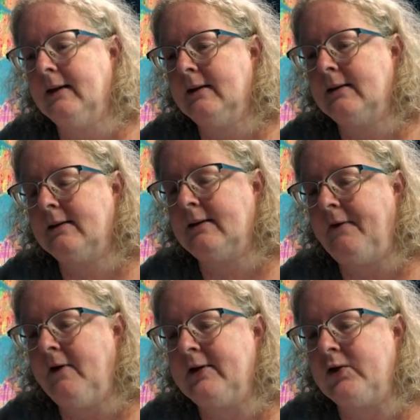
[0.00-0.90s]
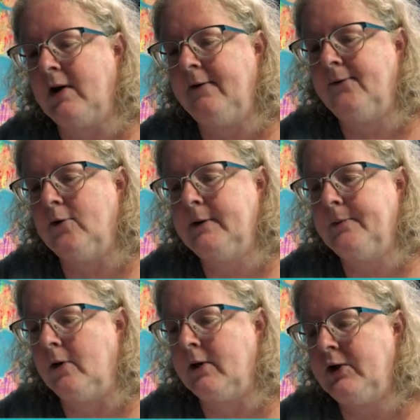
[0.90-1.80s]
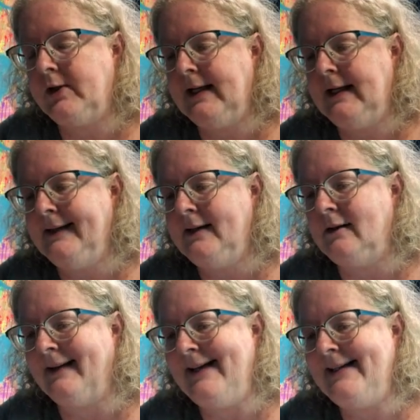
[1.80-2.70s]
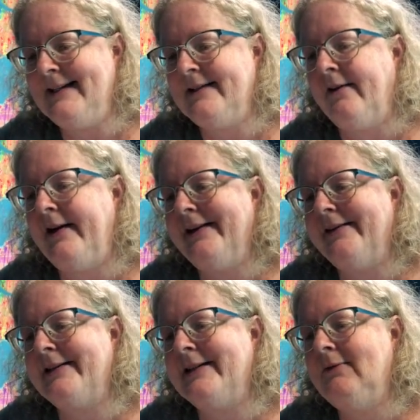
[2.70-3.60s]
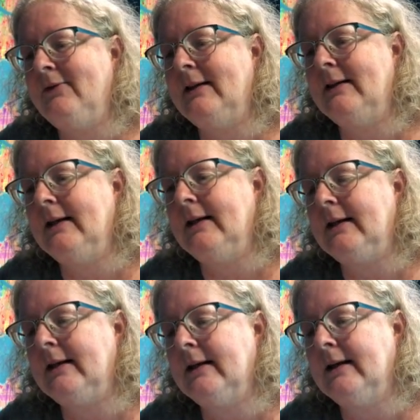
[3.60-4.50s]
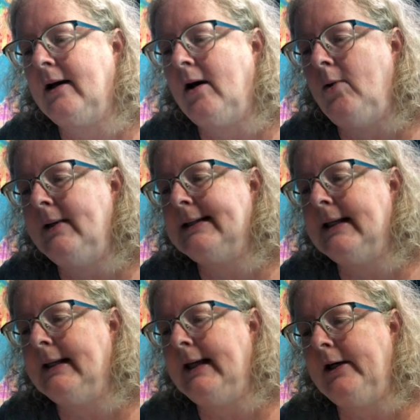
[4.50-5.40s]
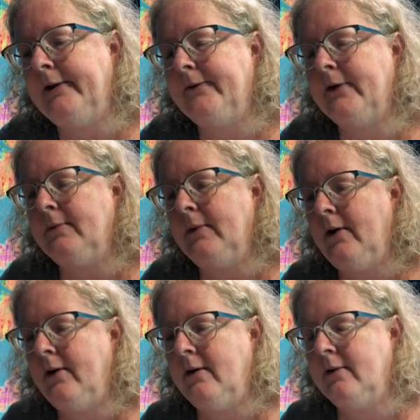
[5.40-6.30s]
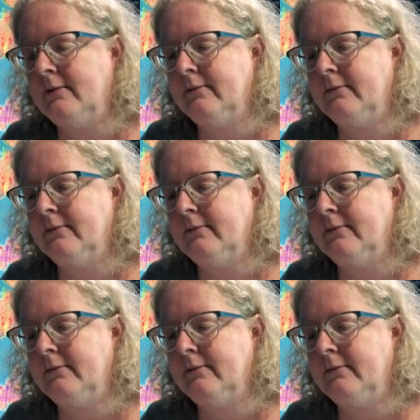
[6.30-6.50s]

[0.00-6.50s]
It's a very straightforward pocket. She's getting a little lazy in hiding her stuff, I think. Oh, it's a letter from her,